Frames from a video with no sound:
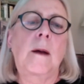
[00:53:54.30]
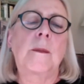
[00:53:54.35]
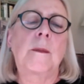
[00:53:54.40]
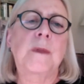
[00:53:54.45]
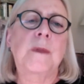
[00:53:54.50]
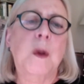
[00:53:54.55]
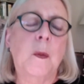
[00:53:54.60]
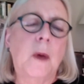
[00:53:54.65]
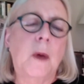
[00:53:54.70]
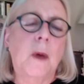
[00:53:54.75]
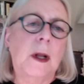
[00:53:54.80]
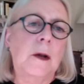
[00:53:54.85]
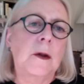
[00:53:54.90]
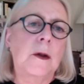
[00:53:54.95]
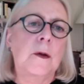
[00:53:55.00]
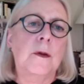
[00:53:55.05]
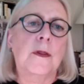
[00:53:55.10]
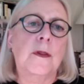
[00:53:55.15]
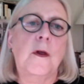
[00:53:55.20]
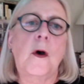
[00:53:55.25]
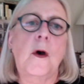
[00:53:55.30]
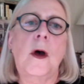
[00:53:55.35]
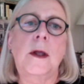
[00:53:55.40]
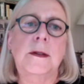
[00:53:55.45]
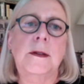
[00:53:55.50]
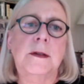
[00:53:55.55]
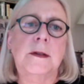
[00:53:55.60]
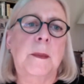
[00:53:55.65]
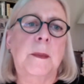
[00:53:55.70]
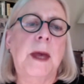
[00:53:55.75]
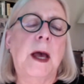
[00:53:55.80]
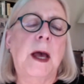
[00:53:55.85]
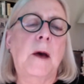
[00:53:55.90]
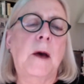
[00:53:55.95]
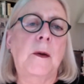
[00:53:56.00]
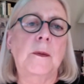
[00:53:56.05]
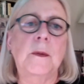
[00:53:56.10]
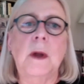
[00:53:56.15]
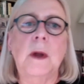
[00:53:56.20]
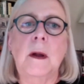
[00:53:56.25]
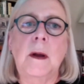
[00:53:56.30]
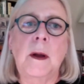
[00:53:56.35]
what are your thoughts about